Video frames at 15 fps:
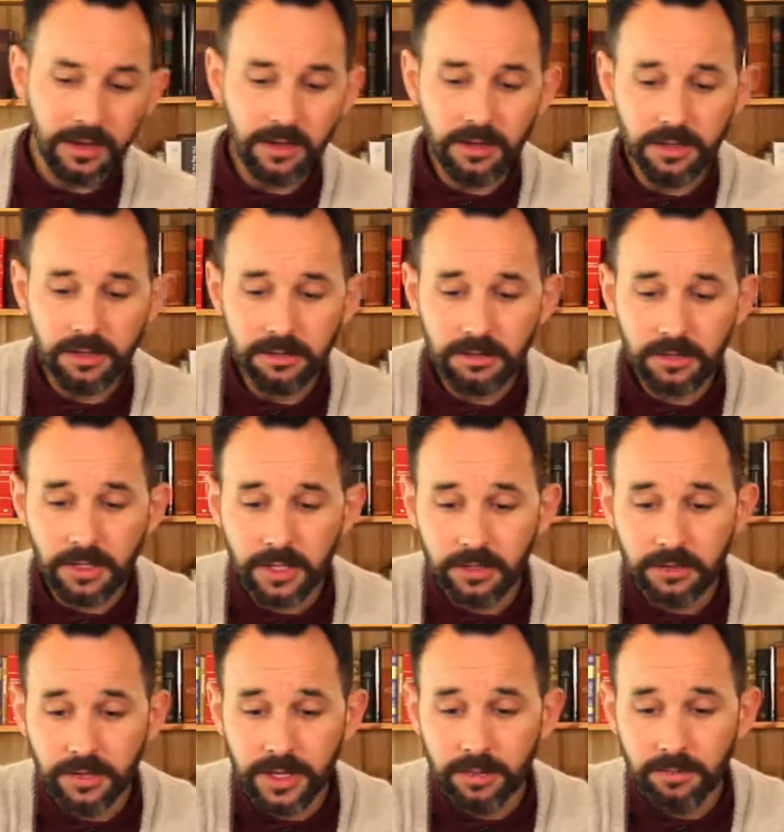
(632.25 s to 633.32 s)
You're going to go
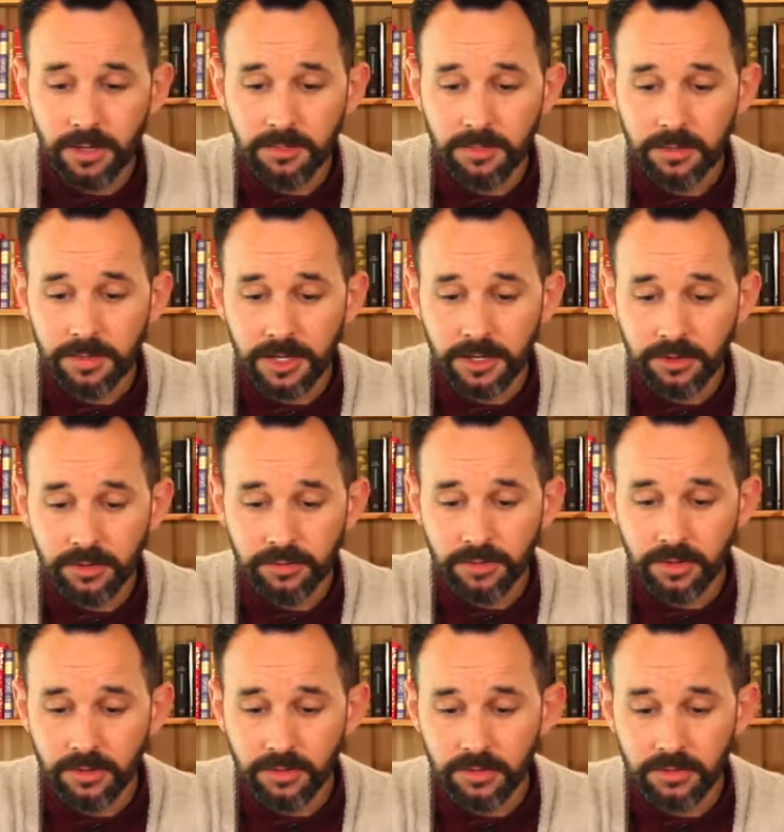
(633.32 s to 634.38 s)
there by my
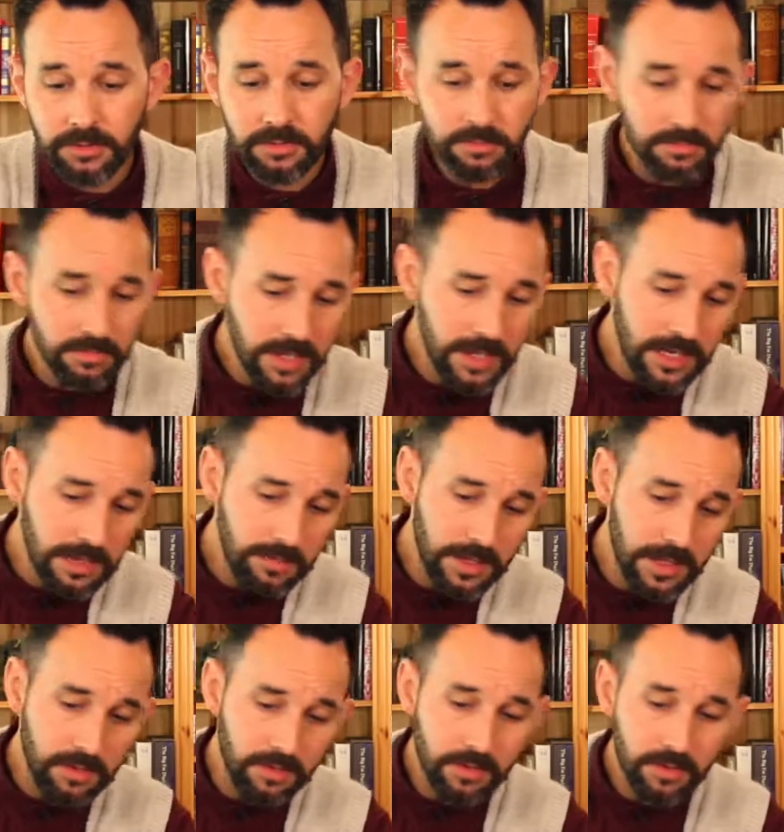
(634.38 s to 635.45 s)
microphone. Oh, maybe
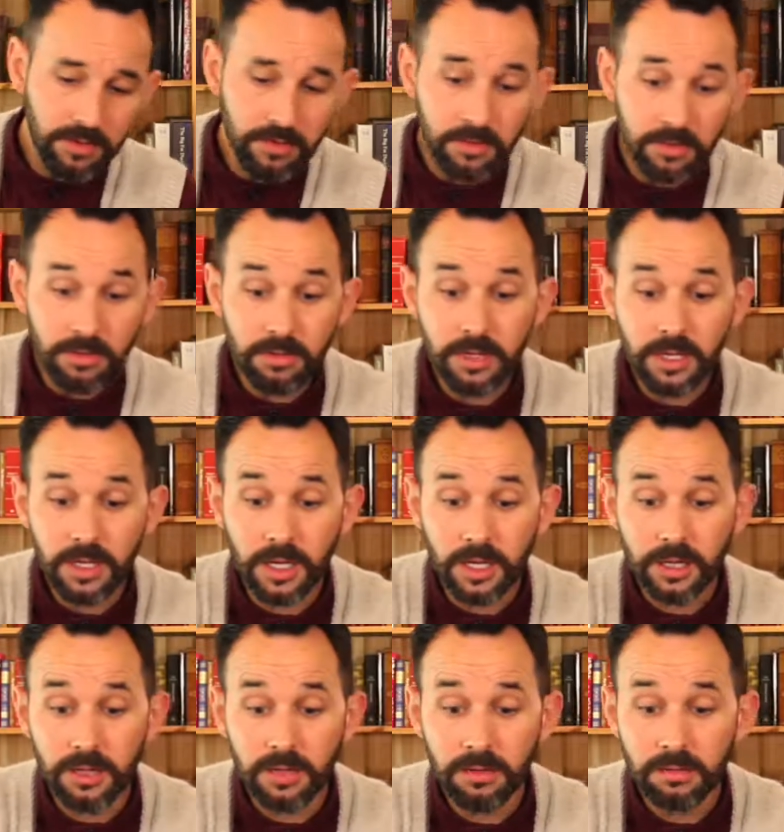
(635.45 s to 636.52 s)
you're not. Oh, yeah,
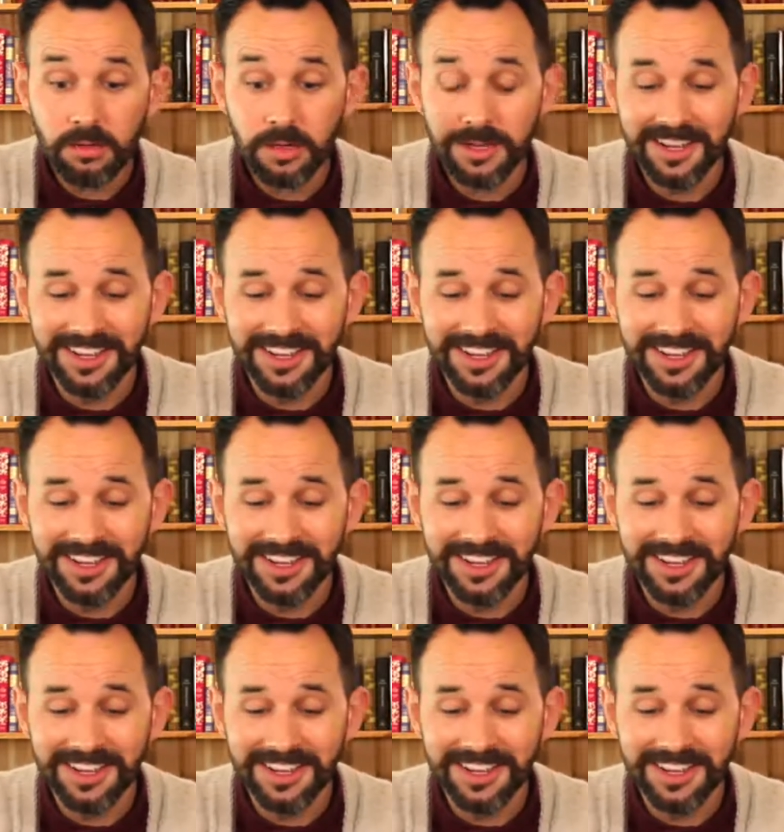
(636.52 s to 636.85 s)
you are.